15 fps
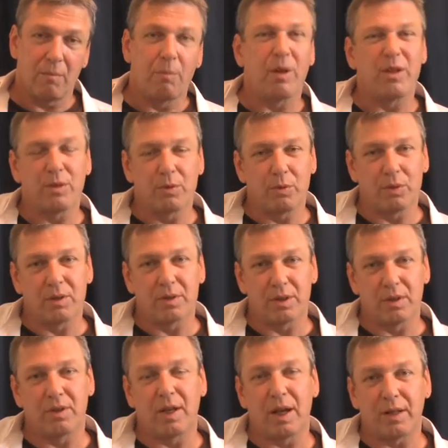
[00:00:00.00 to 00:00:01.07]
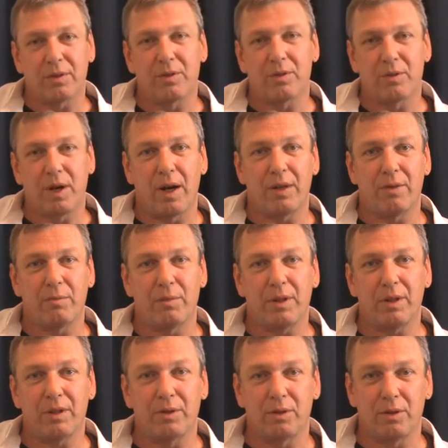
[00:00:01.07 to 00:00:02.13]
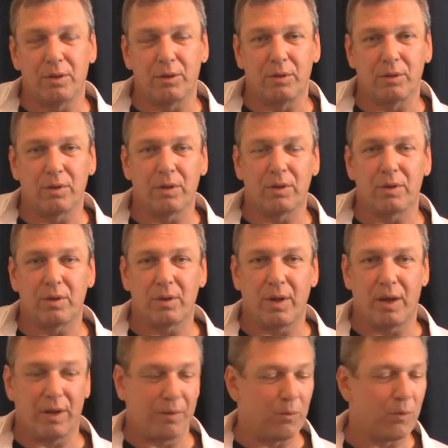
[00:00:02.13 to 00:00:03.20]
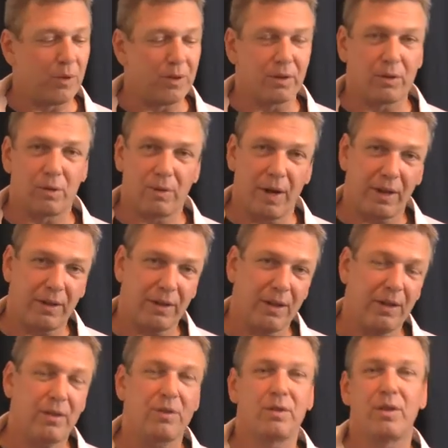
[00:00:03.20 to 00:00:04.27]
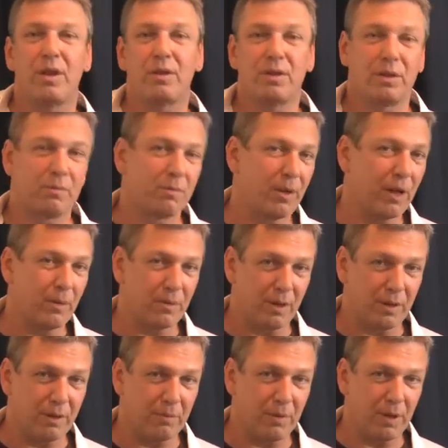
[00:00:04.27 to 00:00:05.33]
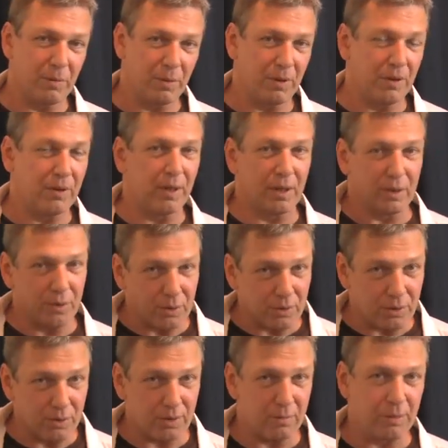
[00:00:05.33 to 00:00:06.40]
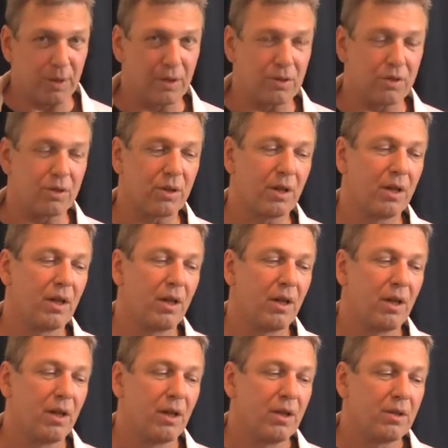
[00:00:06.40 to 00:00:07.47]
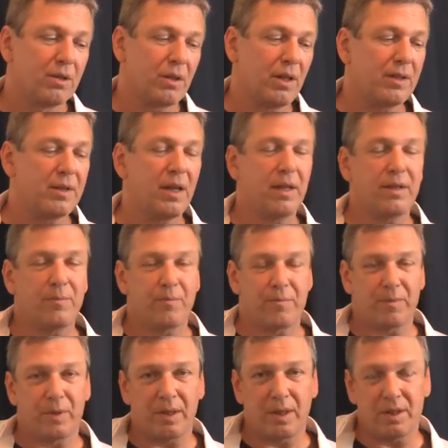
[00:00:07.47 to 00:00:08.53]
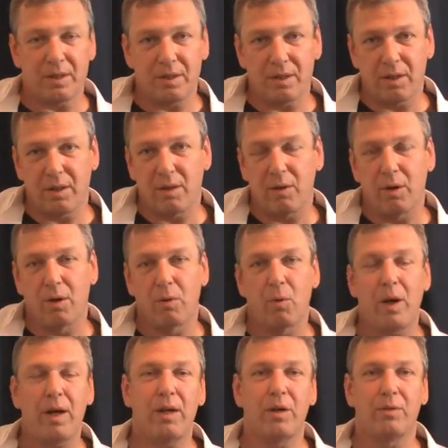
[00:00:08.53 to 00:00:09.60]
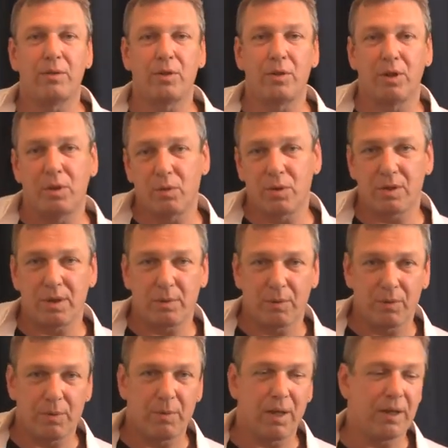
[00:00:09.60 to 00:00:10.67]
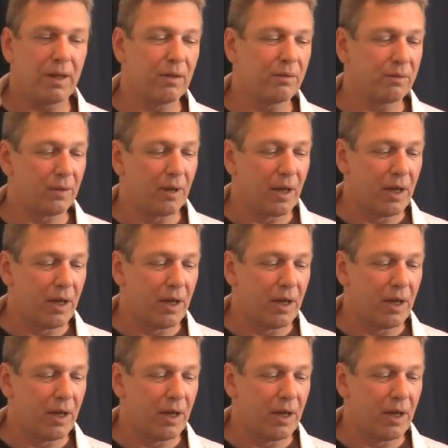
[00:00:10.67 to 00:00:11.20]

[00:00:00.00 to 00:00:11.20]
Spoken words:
But you would still like to try to be in tune with the correct E so that you can play with other people and you get used to the pitch. So let's say this is a way of tuning which some of you might have